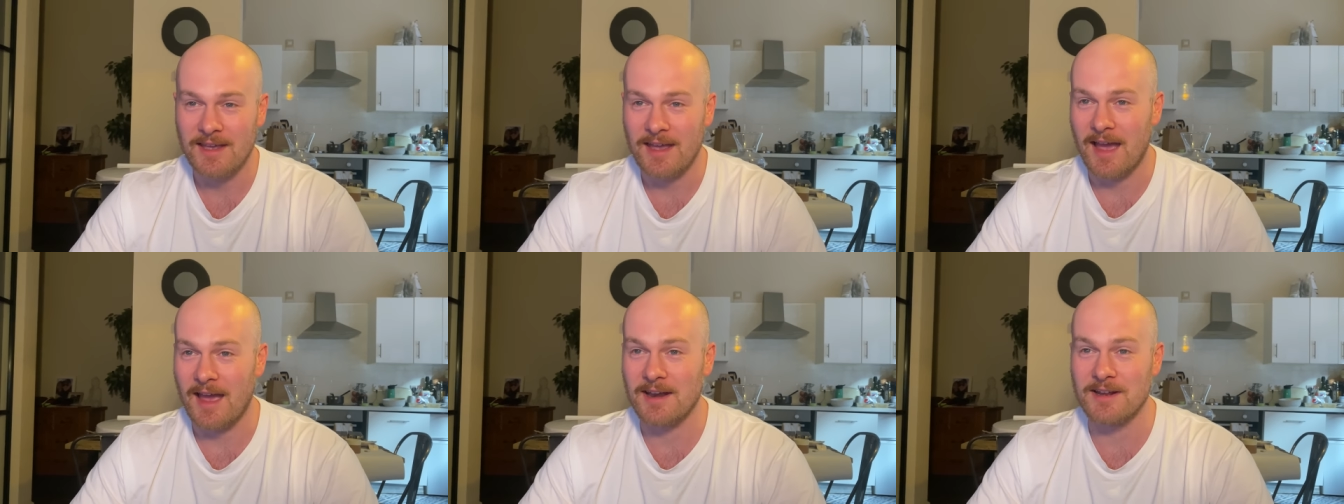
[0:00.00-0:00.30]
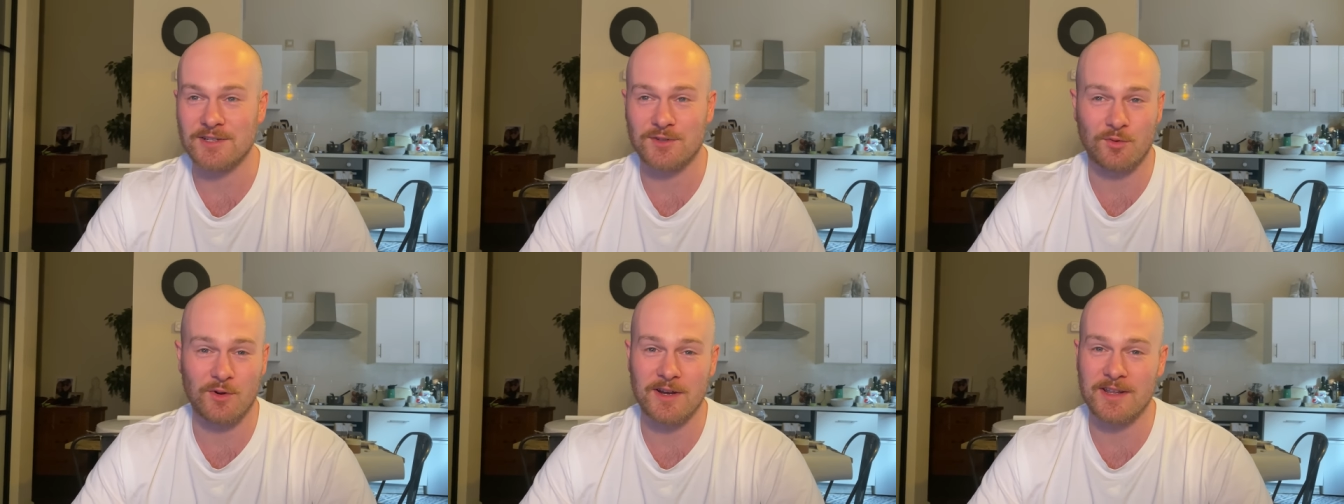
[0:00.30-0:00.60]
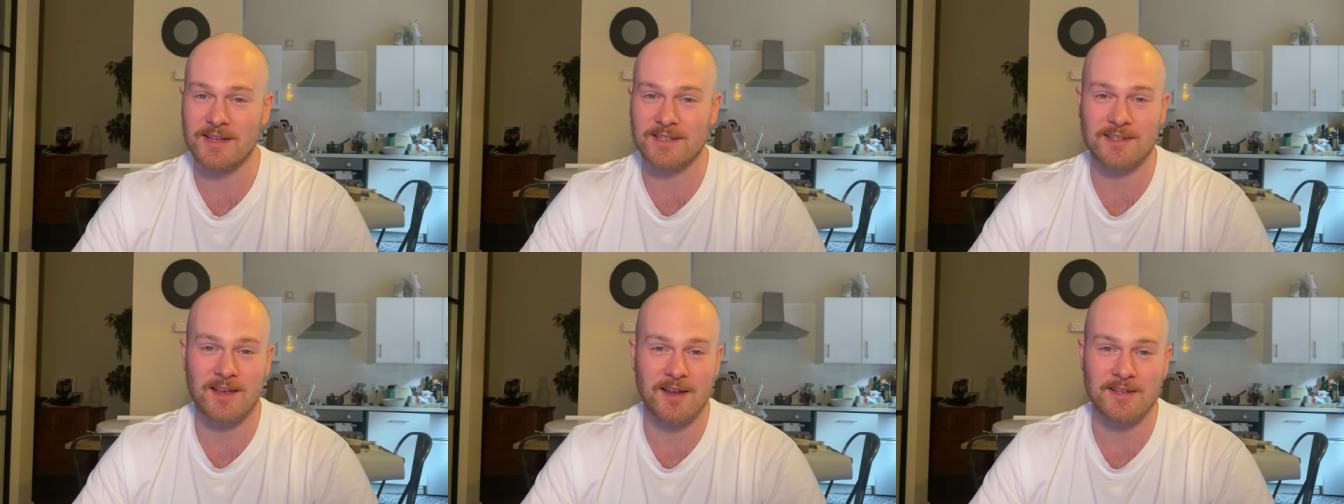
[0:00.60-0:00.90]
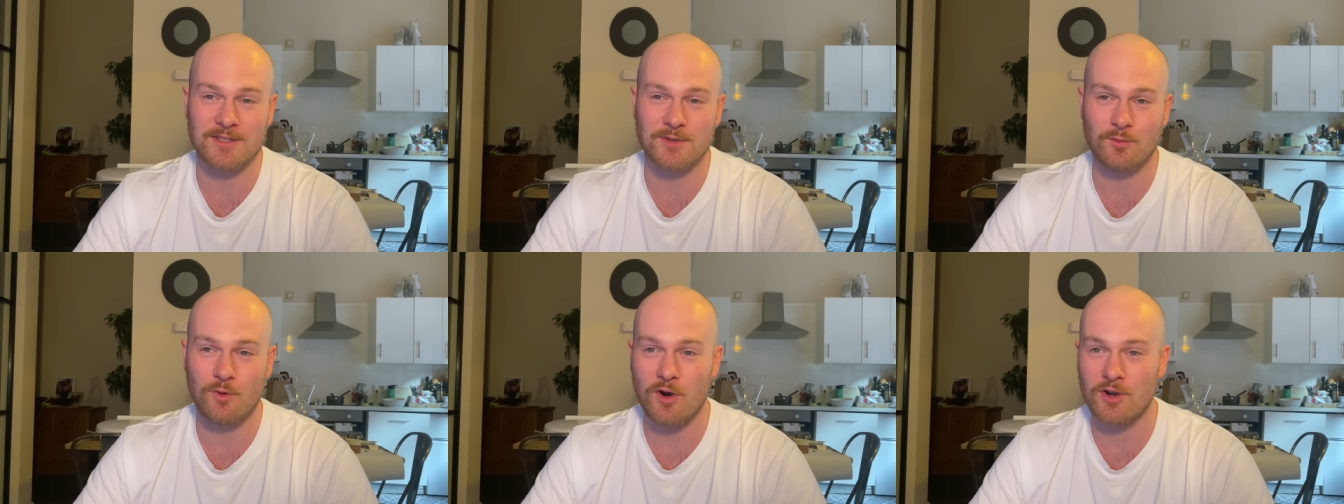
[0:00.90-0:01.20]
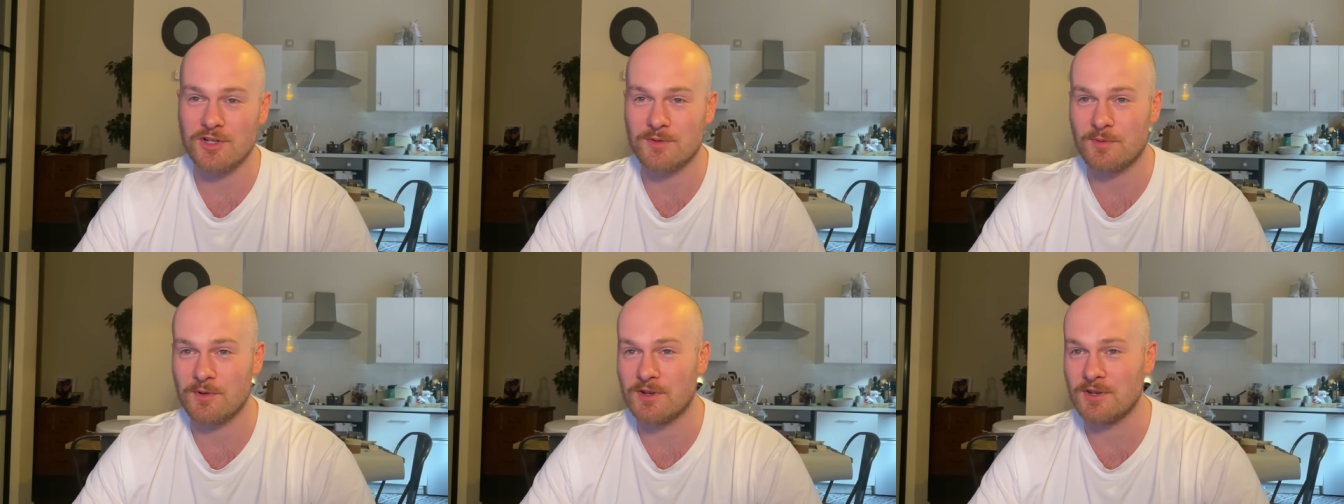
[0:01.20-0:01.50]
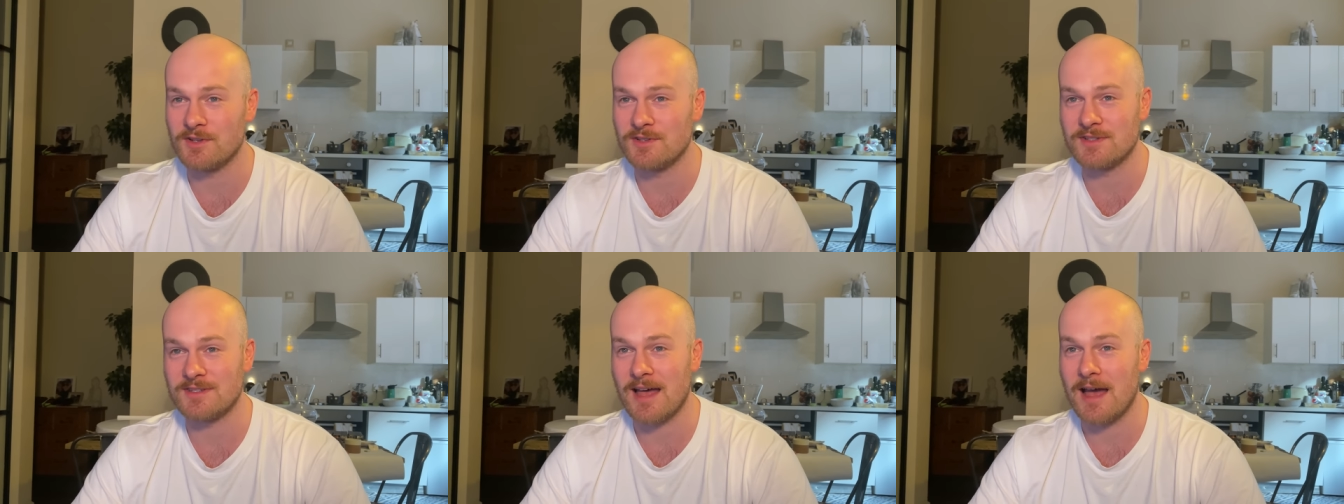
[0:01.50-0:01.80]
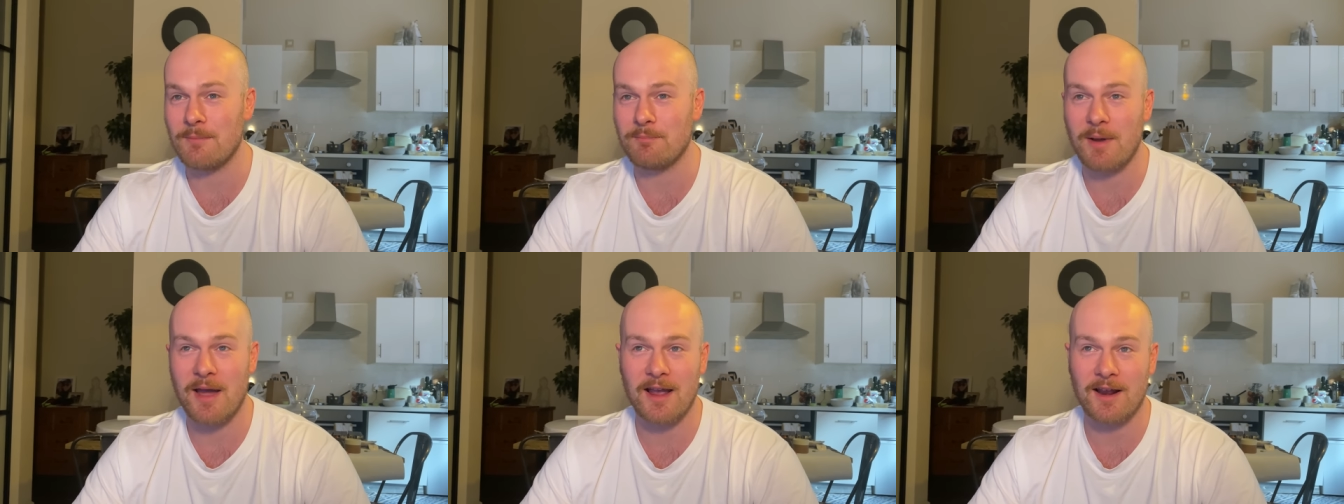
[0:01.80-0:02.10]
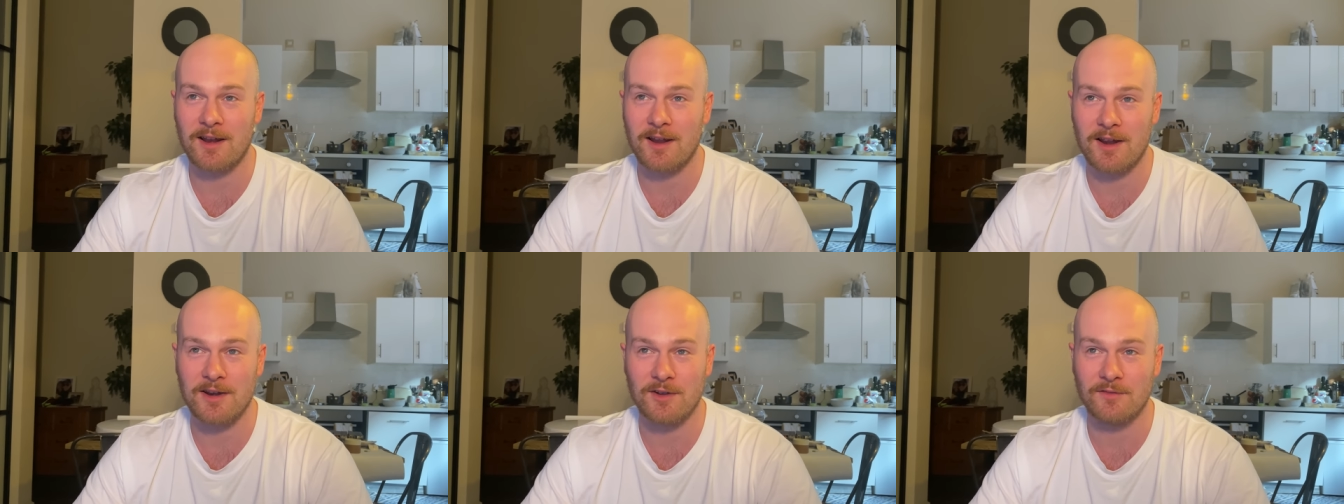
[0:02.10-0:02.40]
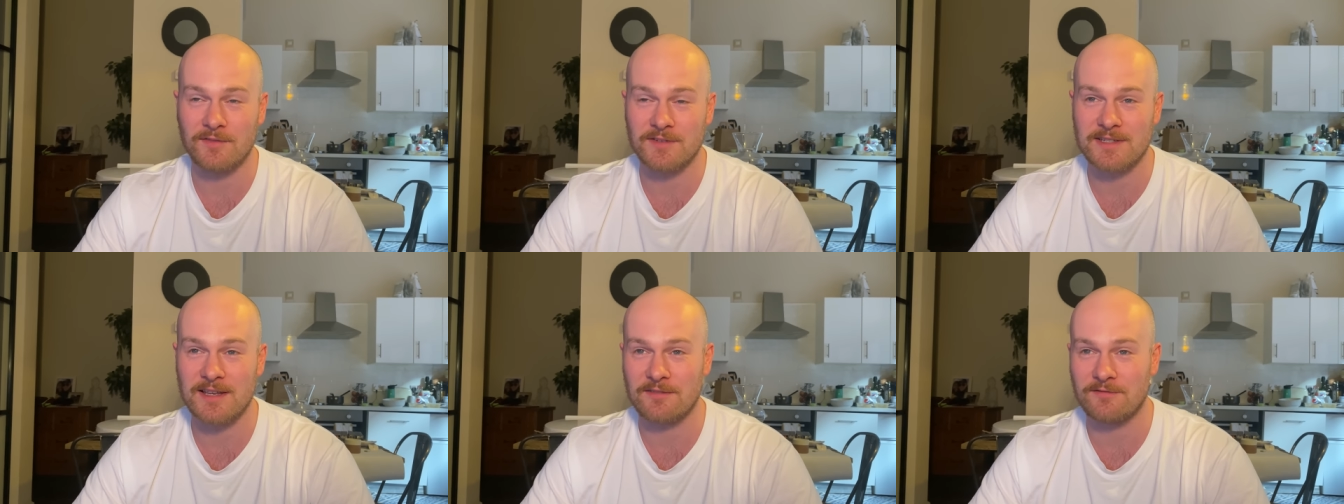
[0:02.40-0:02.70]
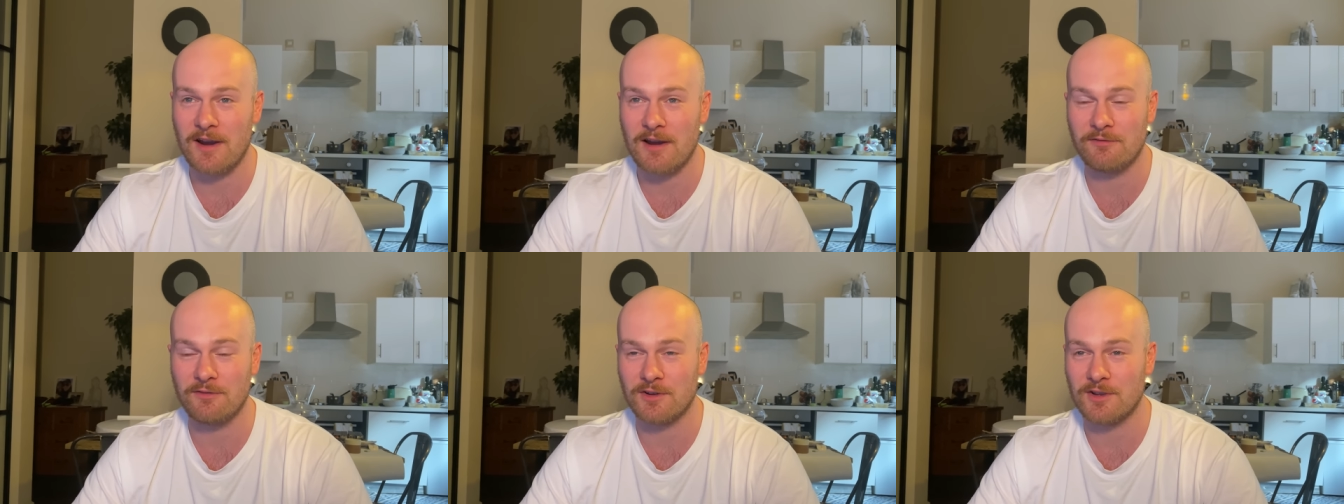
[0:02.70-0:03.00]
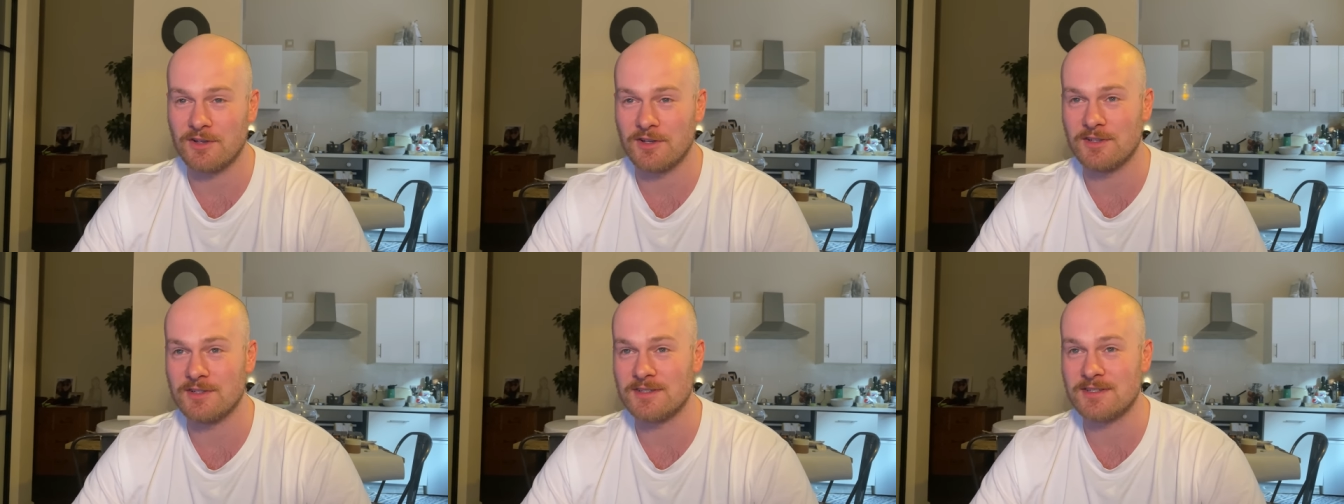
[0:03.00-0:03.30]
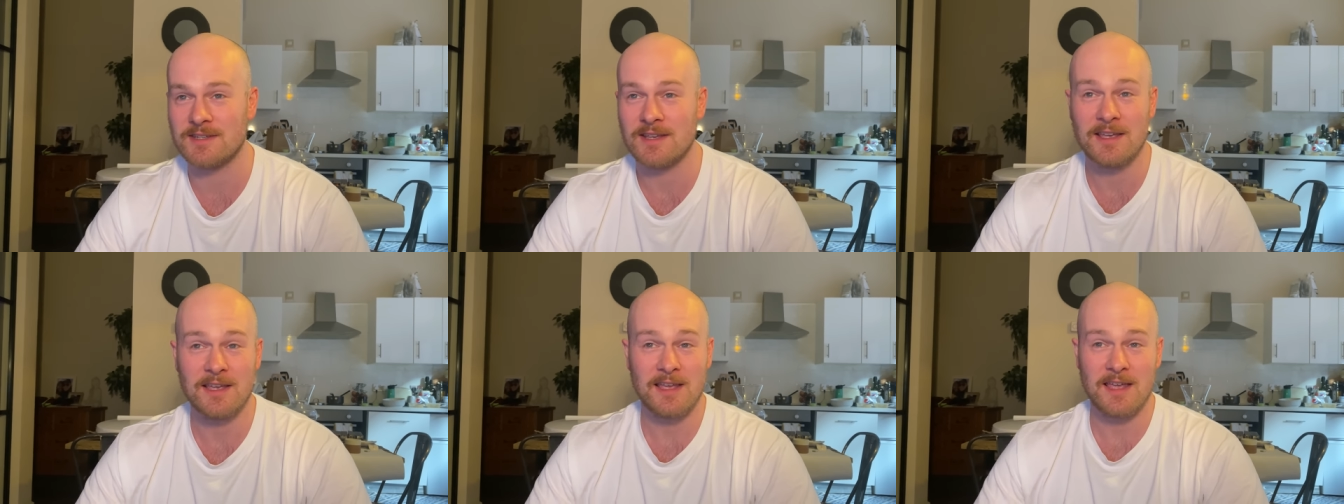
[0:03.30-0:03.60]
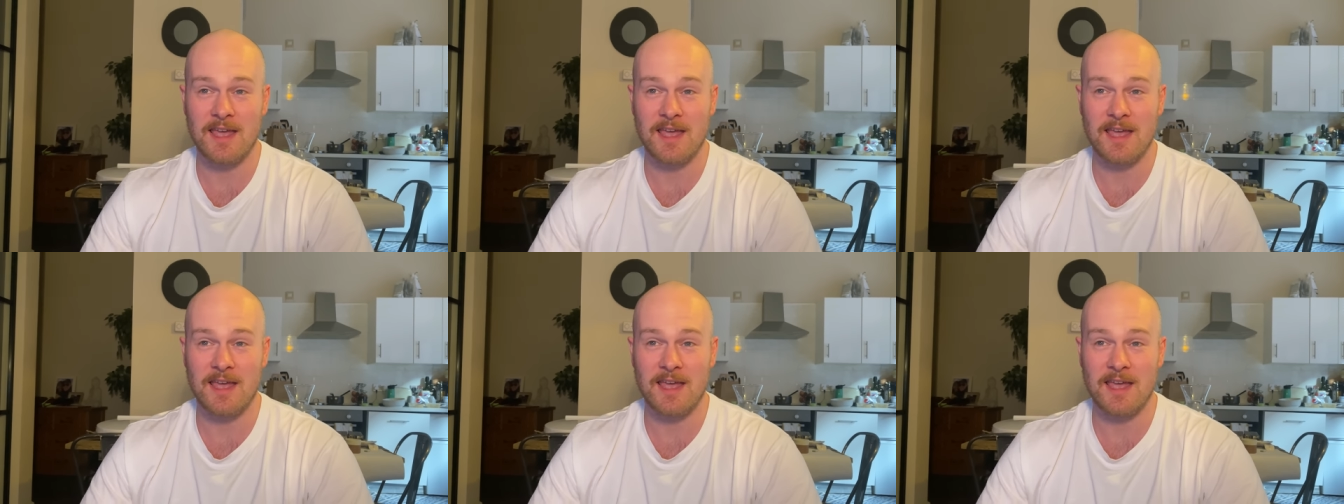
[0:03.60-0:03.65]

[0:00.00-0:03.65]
And it's really exciting to watch because that backline of the South Africa's,